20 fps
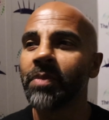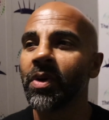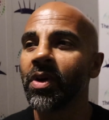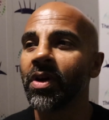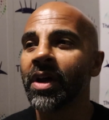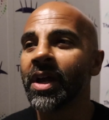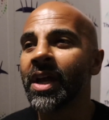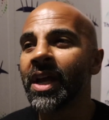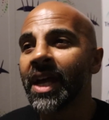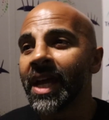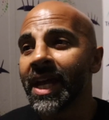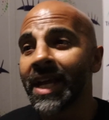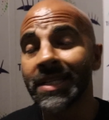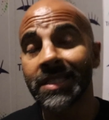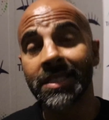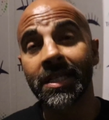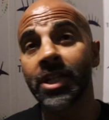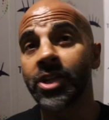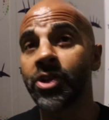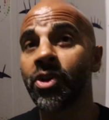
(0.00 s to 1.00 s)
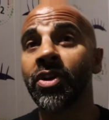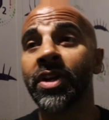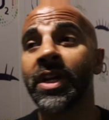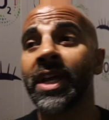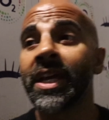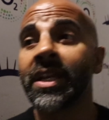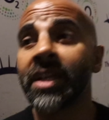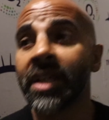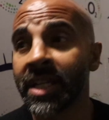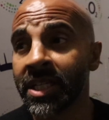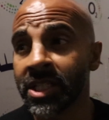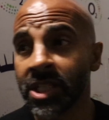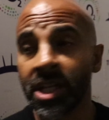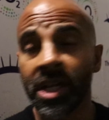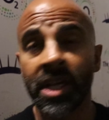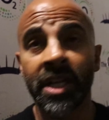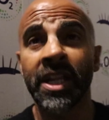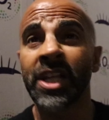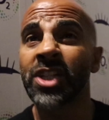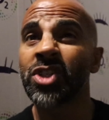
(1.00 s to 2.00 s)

But he's still a young kid and he's learning.